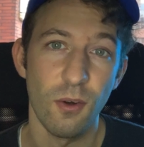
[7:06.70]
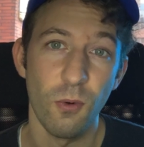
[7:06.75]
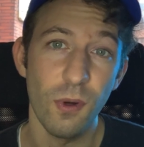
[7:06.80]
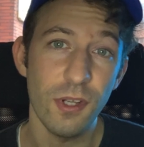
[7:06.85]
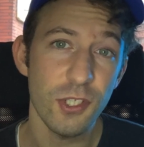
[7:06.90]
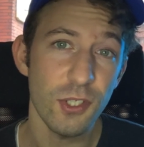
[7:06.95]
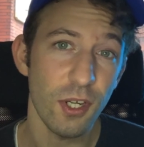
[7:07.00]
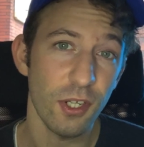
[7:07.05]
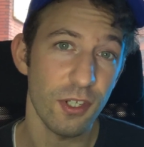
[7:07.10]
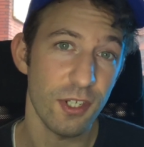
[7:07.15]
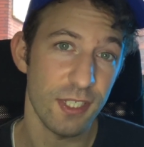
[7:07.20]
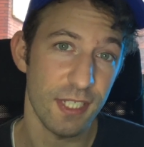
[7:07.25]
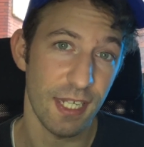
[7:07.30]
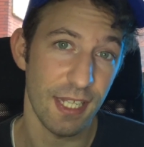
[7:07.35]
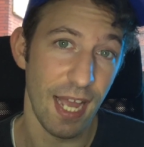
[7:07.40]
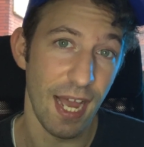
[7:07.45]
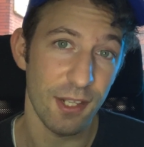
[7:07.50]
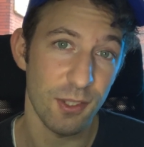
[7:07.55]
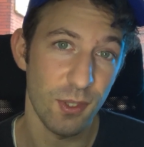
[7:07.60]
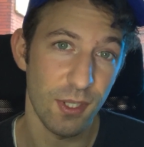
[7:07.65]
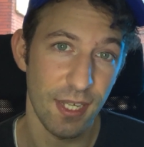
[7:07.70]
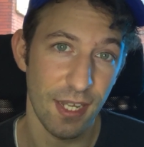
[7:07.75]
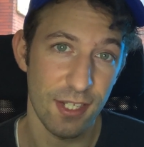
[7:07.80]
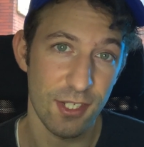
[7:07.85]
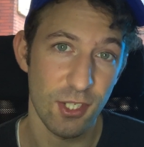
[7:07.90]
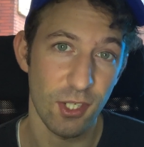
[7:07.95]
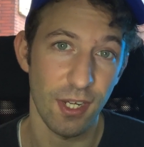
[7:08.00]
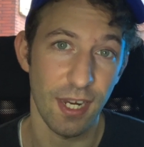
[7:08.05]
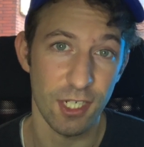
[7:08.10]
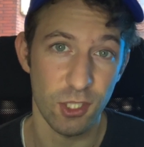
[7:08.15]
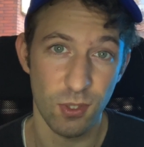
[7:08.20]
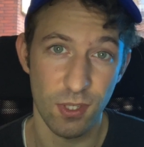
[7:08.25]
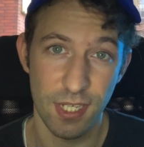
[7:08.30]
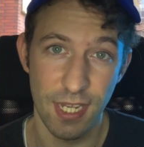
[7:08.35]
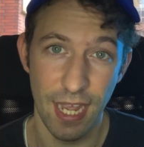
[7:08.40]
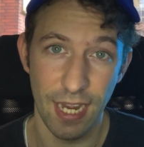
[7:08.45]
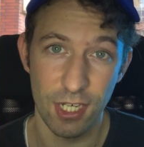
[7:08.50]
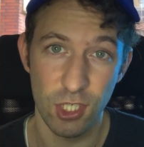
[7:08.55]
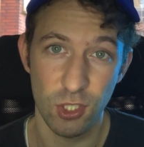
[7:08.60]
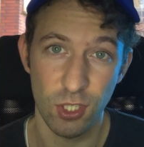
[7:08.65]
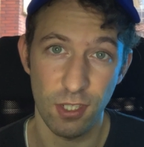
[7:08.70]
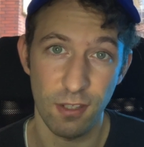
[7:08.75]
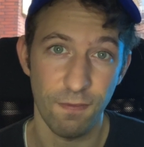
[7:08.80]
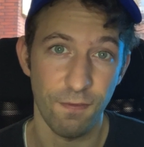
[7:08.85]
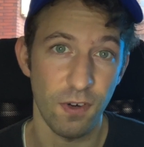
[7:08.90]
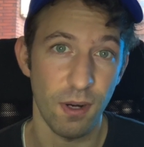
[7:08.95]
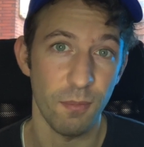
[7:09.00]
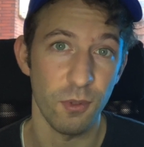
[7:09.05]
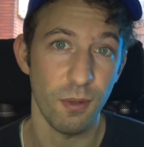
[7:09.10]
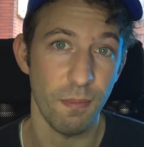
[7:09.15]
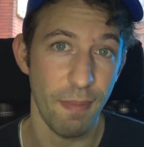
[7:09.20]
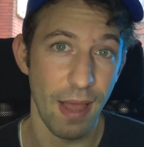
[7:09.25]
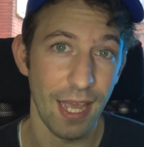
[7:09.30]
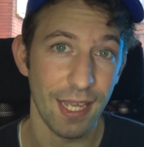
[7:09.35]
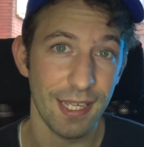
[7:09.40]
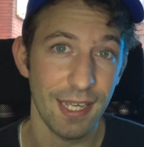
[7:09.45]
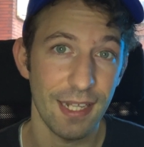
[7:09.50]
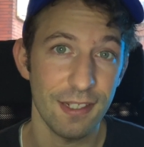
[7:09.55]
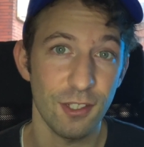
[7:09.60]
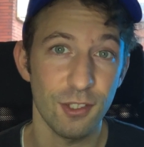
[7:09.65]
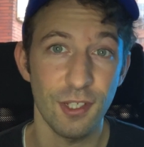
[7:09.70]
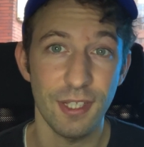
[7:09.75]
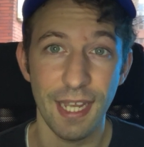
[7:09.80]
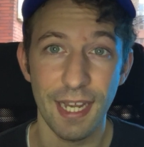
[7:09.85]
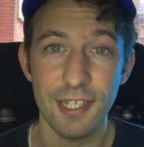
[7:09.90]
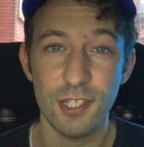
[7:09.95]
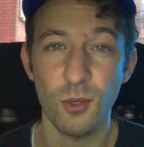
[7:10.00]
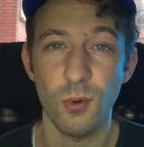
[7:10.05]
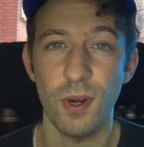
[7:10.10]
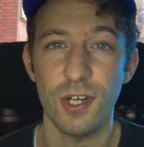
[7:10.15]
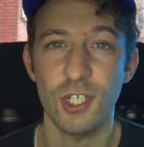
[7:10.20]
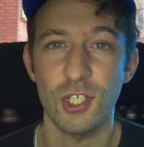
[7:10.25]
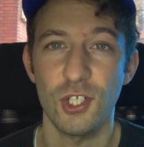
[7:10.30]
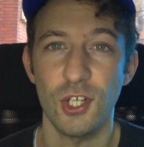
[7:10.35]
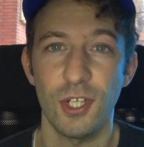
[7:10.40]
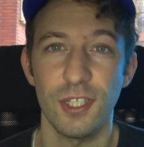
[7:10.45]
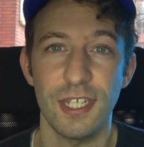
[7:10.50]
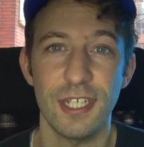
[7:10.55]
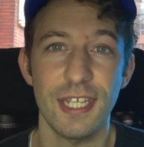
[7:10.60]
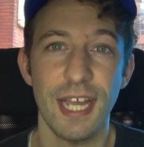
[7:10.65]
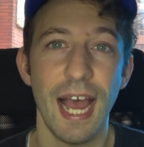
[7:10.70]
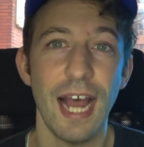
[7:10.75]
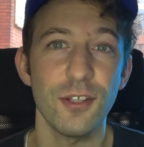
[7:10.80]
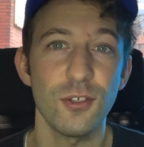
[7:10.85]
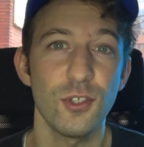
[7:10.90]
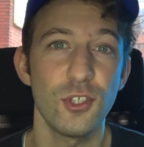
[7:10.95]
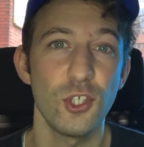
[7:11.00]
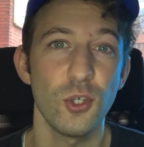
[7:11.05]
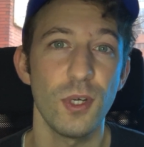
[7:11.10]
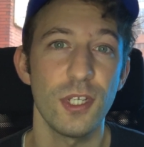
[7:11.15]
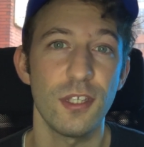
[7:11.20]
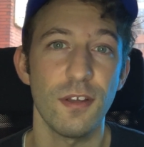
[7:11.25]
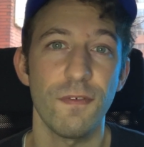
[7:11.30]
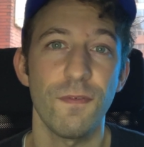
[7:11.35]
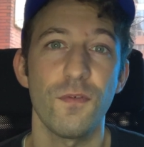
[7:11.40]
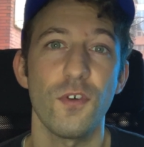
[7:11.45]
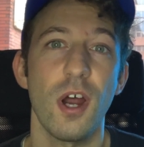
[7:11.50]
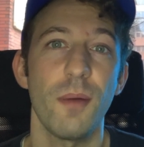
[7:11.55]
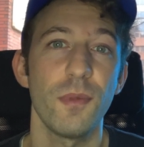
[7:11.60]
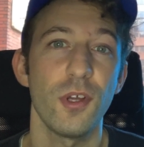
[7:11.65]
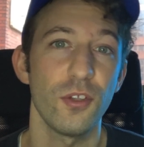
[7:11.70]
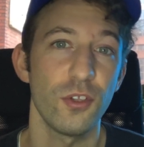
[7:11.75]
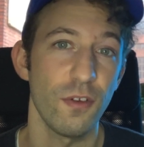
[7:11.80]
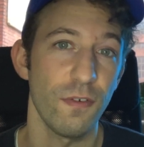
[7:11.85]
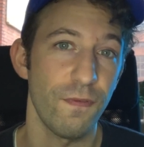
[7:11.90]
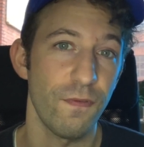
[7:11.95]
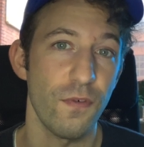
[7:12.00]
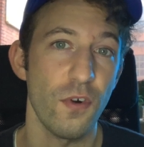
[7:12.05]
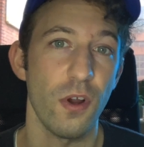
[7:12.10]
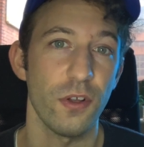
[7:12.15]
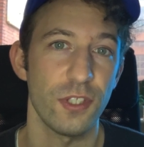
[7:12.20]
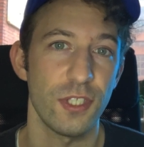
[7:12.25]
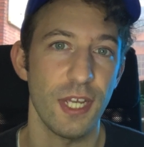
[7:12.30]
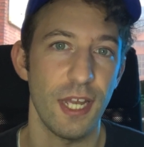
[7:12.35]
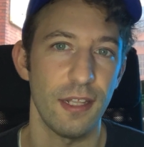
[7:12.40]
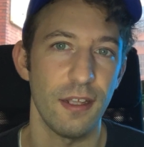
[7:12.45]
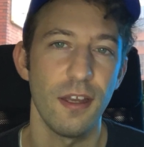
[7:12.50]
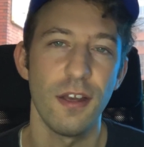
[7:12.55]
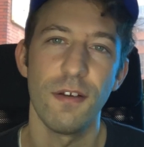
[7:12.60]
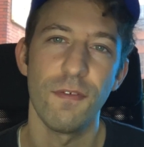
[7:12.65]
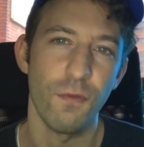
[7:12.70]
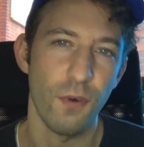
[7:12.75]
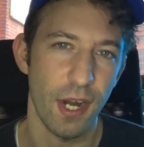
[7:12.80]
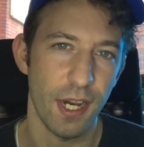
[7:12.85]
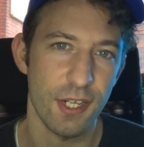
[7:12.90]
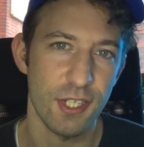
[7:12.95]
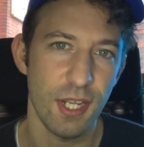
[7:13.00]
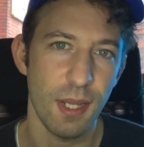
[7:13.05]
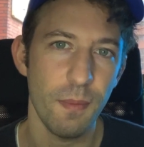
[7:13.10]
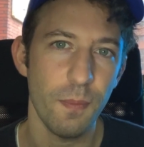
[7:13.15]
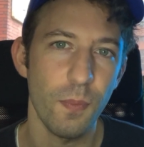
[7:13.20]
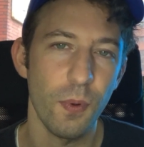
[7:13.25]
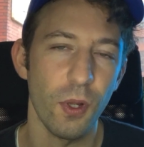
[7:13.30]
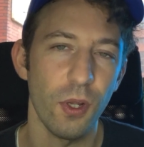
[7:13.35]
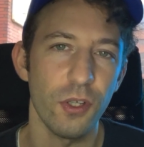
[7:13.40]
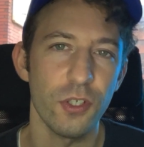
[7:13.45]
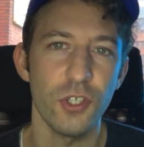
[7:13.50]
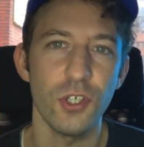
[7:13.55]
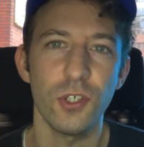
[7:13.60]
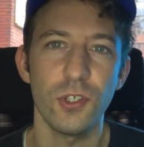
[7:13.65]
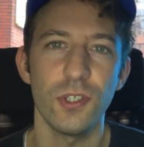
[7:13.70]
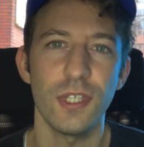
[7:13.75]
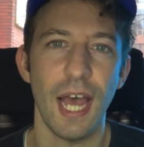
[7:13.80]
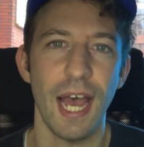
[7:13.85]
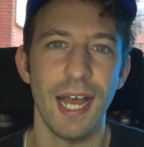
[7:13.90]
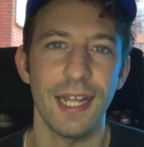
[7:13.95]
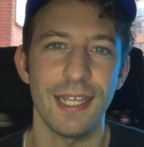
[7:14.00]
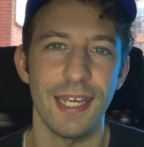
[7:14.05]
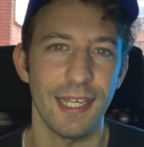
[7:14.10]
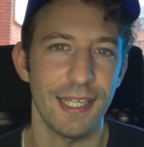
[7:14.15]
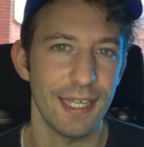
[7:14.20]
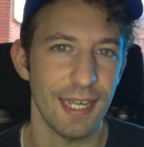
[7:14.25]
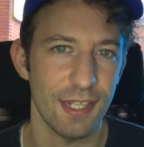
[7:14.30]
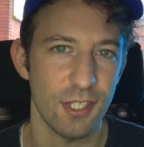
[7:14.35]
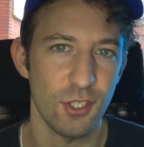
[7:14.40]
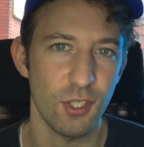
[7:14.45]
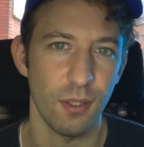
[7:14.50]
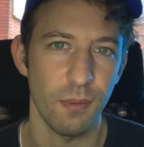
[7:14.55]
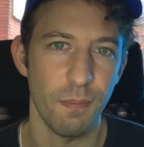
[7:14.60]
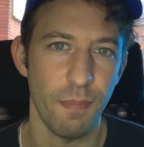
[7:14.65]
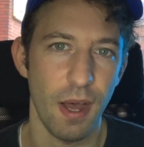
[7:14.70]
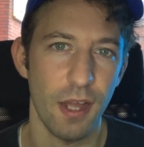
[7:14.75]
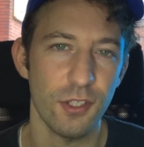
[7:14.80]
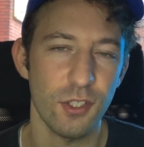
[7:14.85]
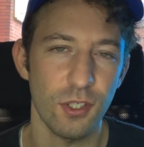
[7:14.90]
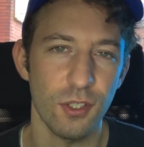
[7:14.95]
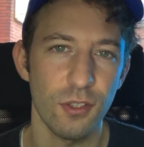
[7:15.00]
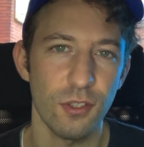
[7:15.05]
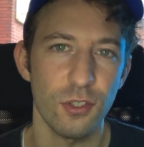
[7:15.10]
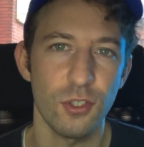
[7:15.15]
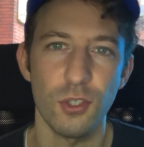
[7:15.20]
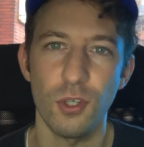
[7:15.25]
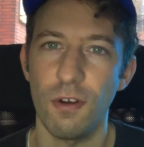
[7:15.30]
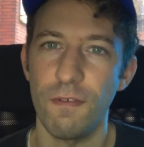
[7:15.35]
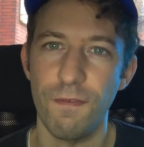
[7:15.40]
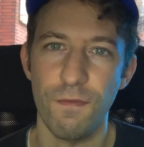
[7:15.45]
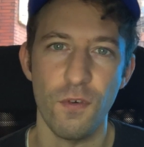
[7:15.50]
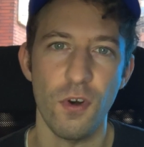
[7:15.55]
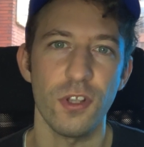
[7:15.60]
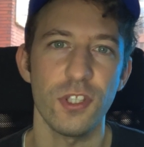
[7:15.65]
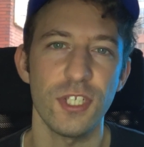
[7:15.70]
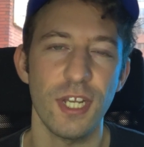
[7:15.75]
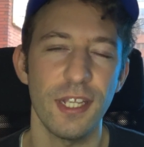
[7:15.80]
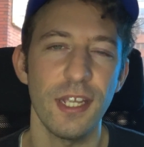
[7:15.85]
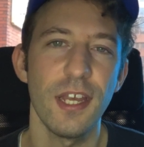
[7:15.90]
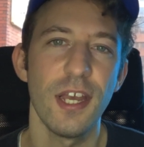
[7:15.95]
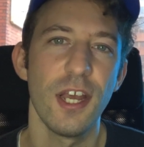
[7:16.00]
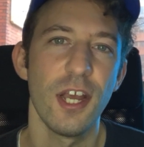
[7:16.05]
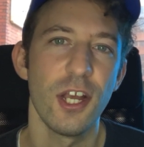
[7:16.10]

Once you understand how to cancel a transaction from the backend, the next question is how to do it from the front end. For example, you could add a cancel button to your front end